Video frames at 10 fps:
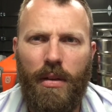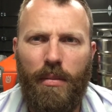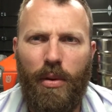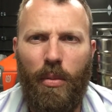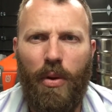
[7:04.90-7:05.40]

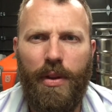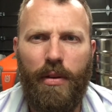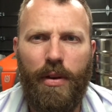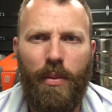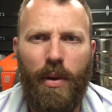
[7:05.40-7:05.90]
put them on
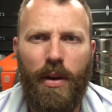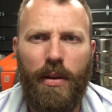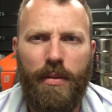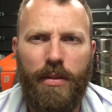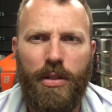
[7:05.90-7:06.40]
there anyway,
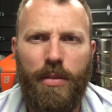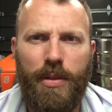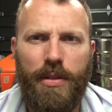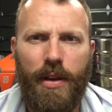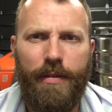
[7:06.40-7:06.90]
just to be
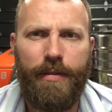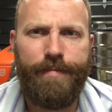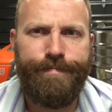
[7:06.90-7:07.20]
safe.